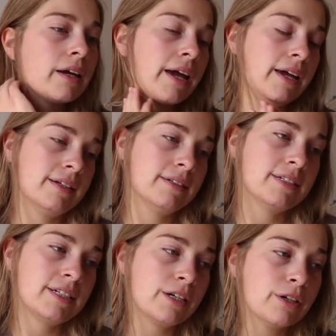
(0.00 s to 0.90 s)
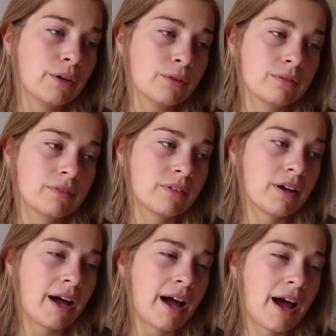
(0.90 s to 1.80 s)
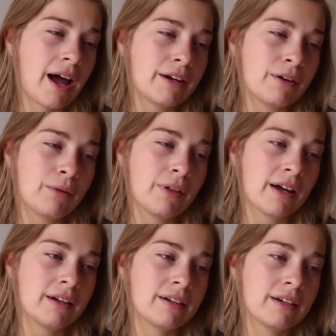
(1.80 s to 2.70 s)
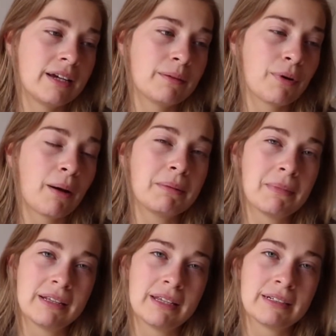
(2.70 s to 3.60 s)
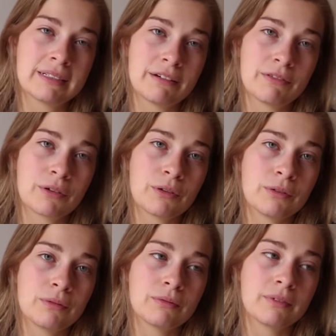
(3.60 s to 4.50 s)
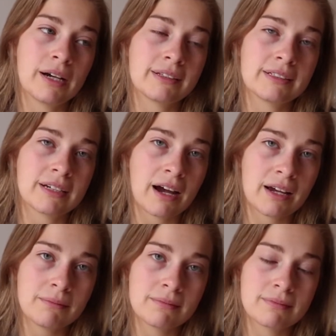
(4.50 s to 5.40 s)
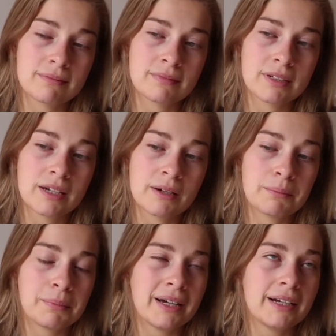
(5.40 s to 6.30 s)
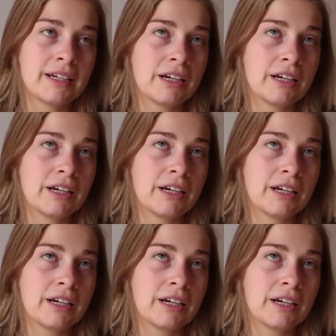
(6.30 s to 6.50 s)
And, I know that it probably made things difficult at the time, but,